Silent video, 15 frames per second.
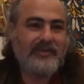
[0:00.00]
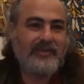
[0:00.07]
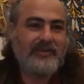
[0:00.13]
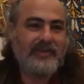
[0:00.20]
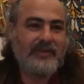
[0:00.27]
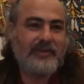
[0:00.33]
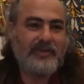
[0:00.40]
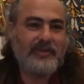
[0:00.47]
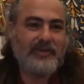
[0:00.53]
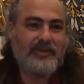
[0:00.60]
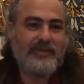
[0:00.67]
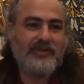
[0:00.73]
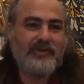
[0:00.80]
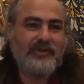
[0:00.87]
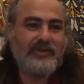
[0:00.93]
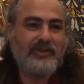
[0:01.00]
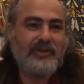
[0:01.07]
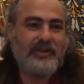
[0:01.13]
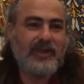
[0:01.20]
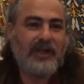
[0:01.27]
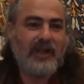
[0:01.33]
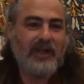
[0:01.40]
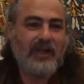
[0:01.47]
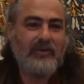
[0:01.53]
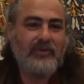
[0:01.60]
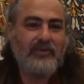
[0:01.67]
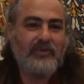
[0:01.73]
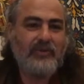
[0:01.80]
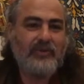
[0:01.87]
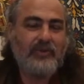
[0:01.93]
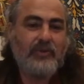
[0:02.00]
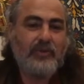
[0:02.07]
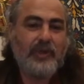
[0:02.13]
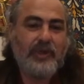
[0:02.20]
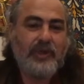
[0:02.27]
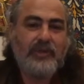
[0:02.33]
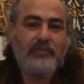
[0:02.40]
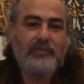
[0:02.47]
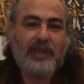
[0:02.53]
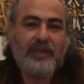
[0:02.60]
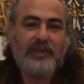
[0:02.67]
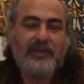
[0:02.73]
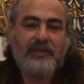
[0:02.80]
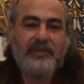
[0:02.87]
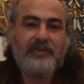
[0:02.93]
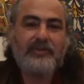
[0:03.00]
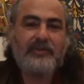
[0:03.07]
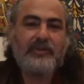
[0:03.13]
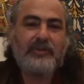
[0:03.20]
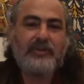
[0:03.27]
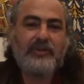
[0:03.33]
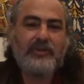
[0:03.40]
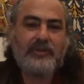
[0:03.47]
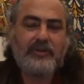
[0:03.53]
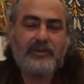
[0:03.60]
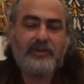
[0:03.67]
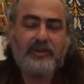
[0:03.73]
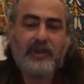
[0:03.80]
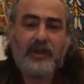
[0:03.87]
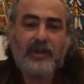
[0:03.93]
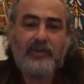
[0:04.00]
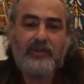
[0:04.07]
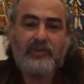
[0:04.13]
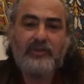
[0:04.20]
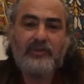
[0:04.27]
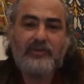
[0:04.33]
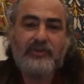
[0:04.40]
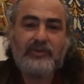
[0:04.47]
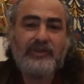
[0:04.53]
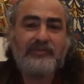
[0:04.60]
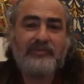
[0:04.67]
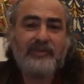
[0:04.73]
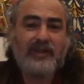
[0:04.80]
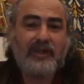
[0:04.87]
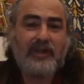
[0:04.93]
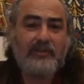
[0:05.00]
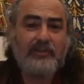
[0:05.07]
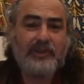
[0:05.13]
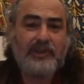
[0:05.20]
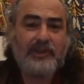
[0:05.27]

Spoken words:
The question is only how quick humanity will learn how to live in harmony